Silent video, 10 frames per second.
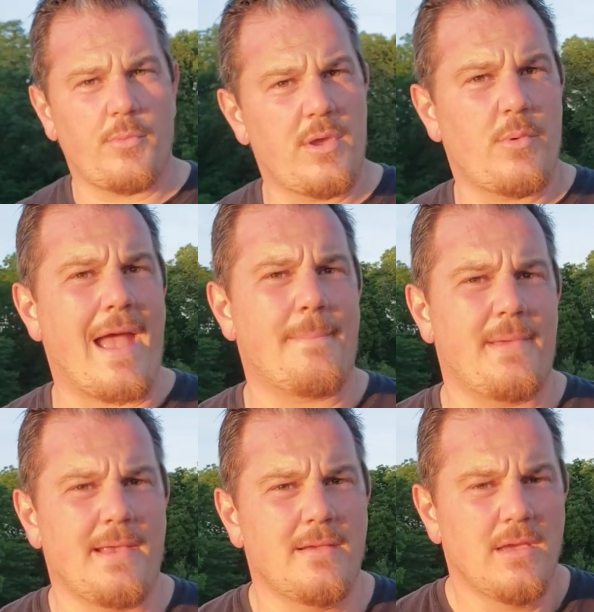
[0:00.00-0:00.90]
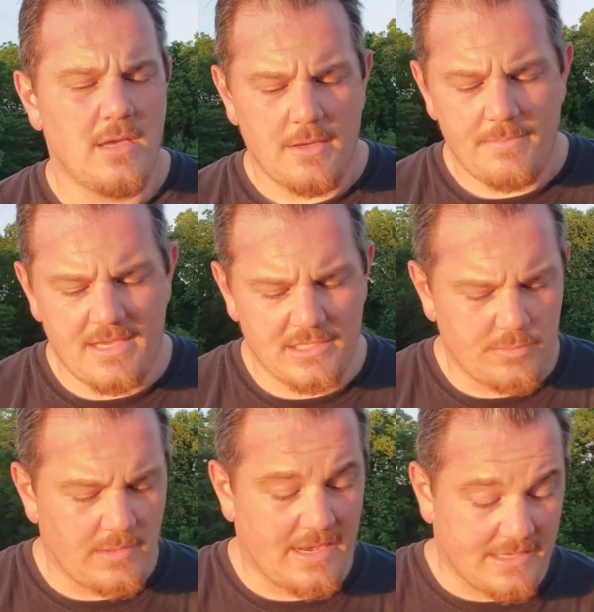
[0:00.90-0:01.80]
rewrapping because
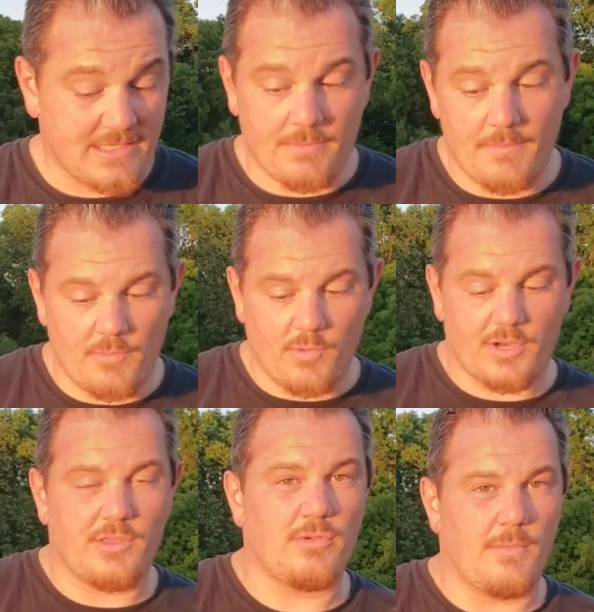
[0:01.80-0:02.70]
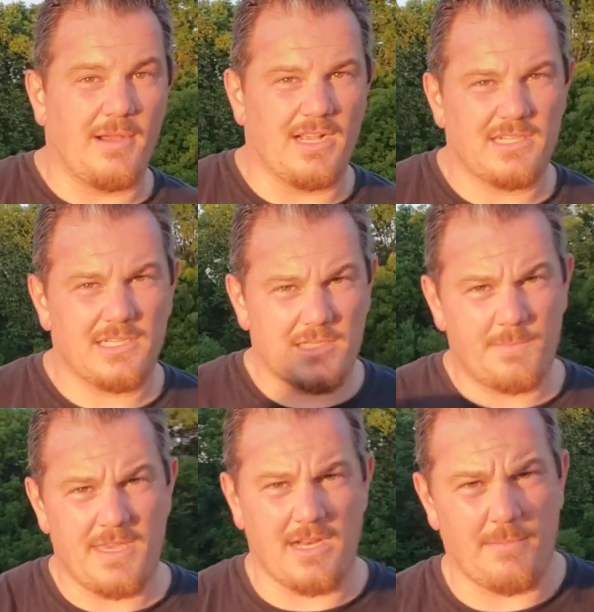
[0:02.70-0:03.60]
like I said, we've been working through the bugs.
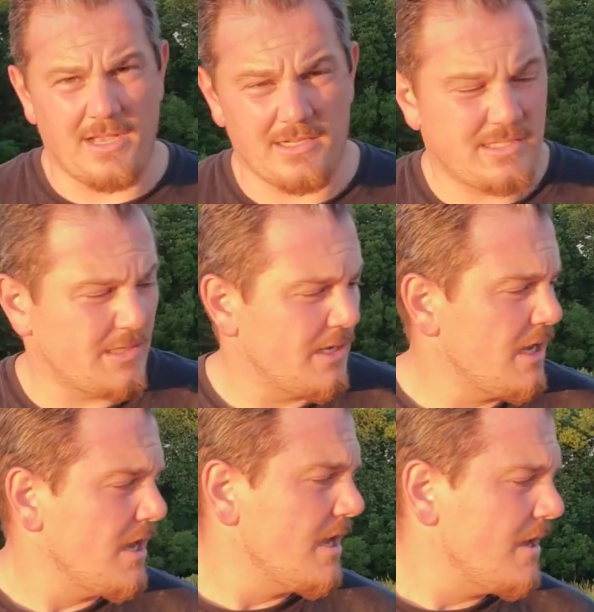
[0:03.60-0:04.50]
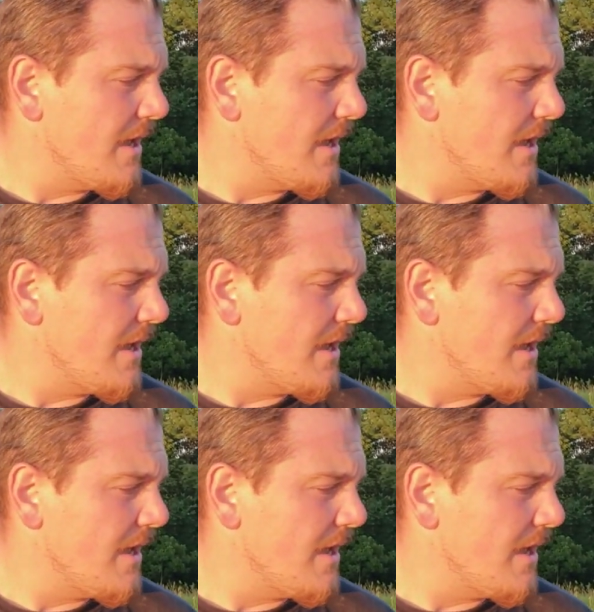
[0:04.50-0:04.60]
Speaking of bugs, mm -hmm.